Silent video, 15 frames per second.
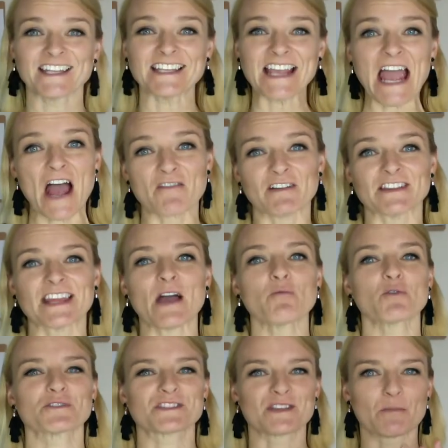you have it. That
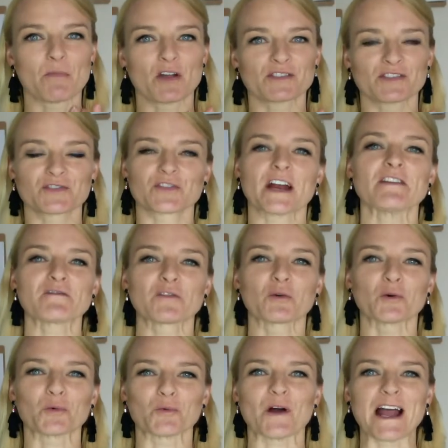was the most
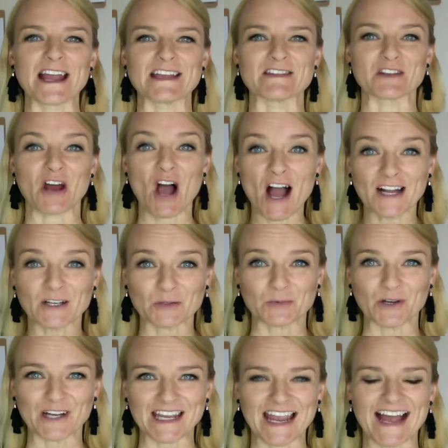straightforward way that I could
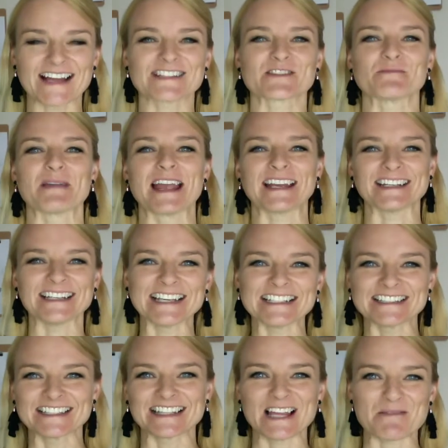work out to make
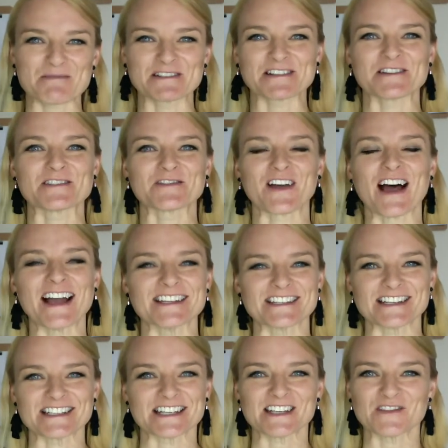neat little episodes for
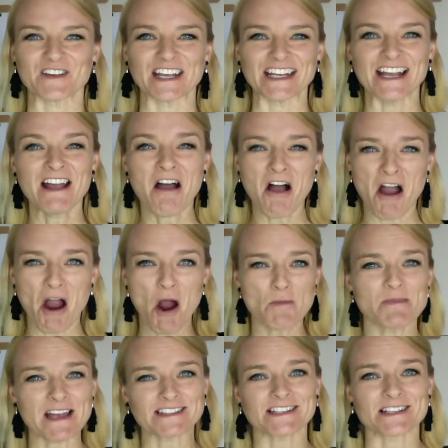IGTV. I hope
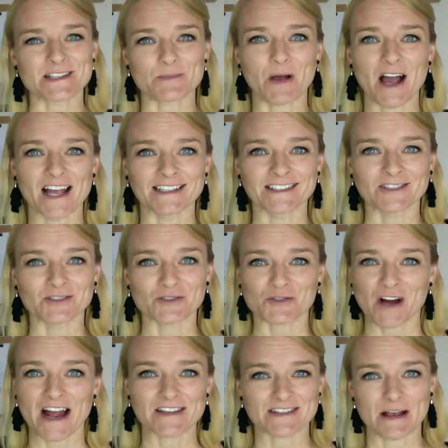that's inspired you to
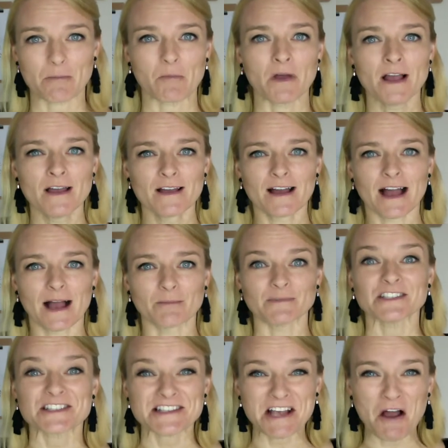try some
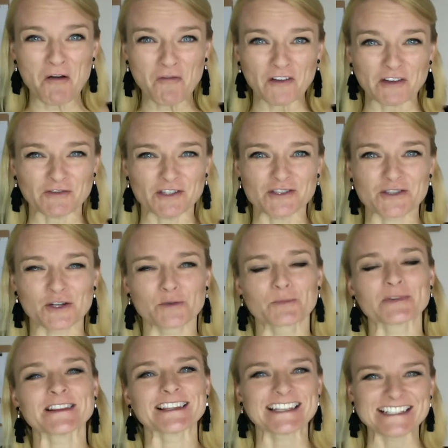yourself. If you do,
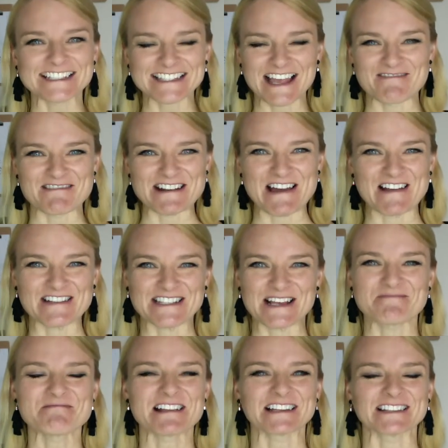please let me know.
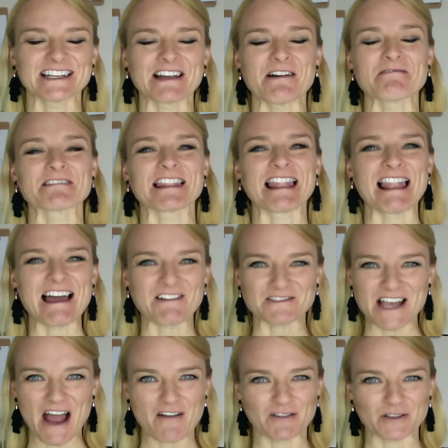Send me a link. I would love
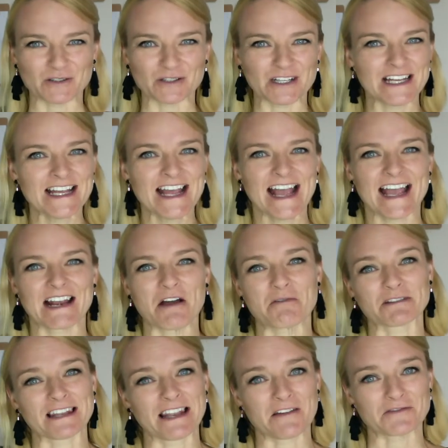to have a look, and I
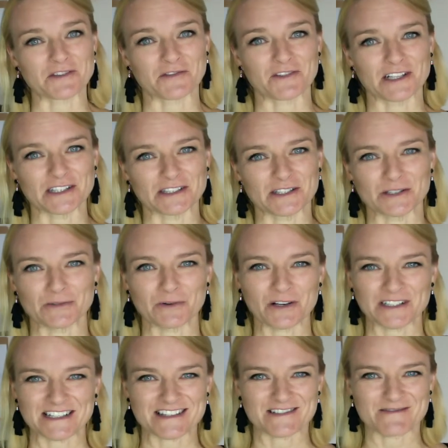would love to follow you
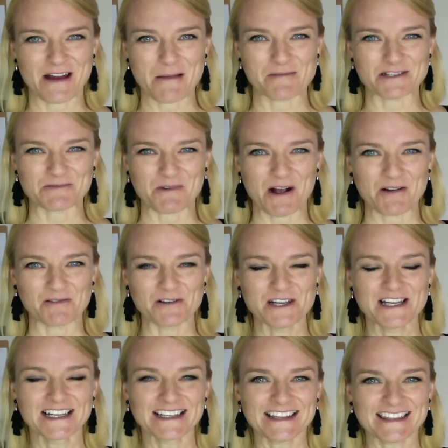on Instagram as well.
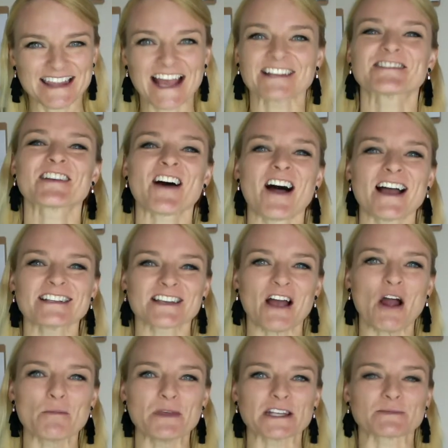Thanks, guys. I
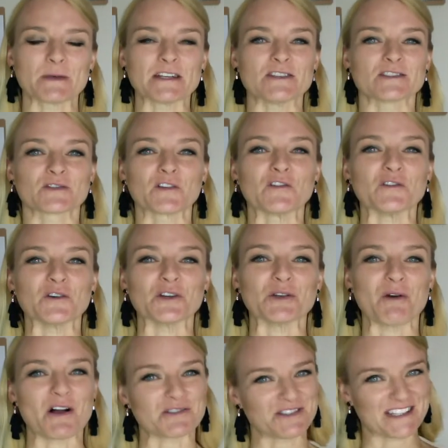hope that's been useful for
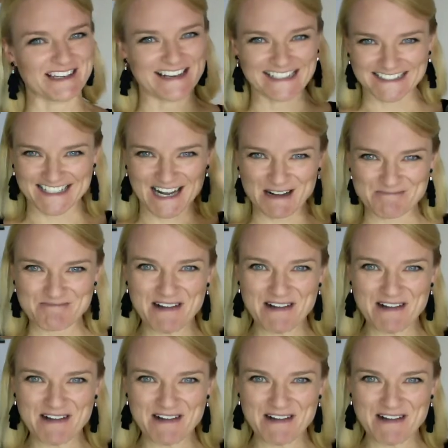you. I'll see you next time.